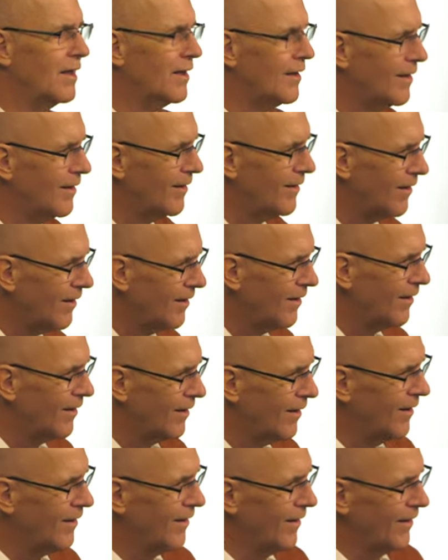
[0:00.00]

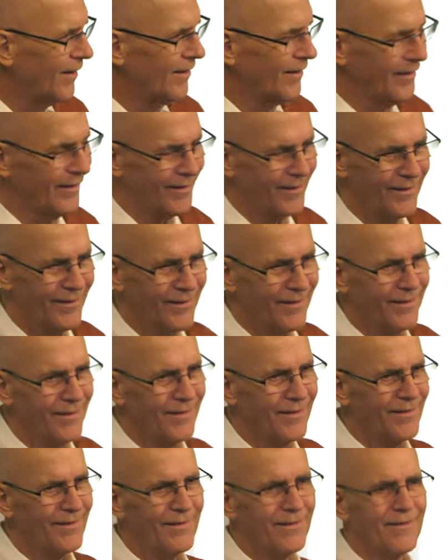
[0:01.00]

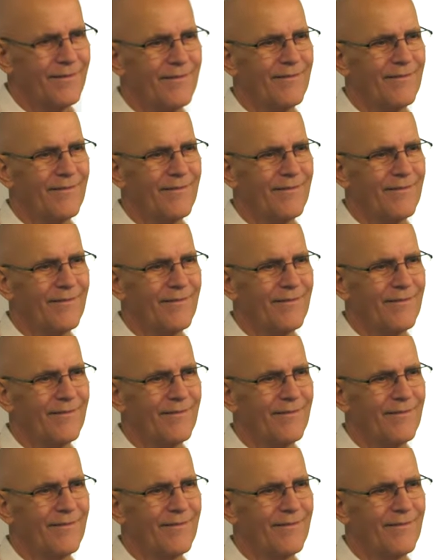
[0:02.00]
(silence)